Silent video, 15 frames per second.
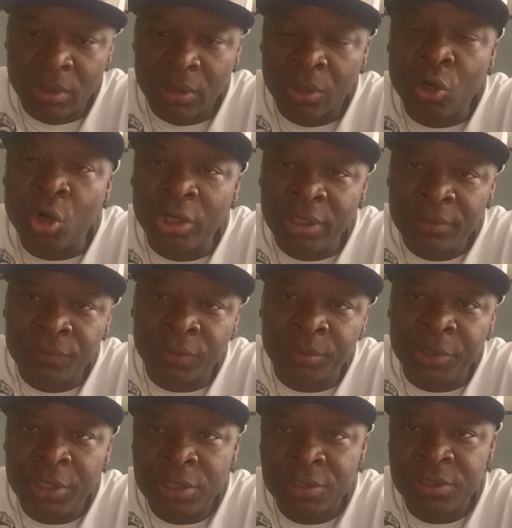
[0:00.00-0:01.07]
Colin from
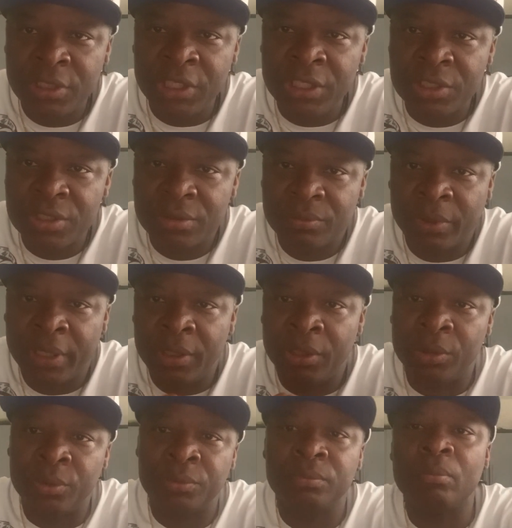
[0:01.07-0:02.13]
Teach
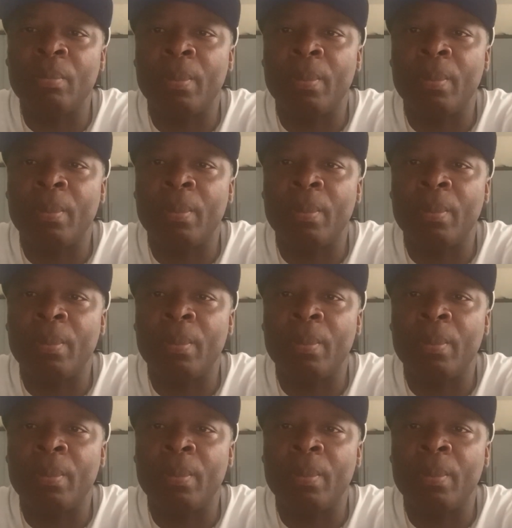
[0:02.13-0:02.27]
Radio,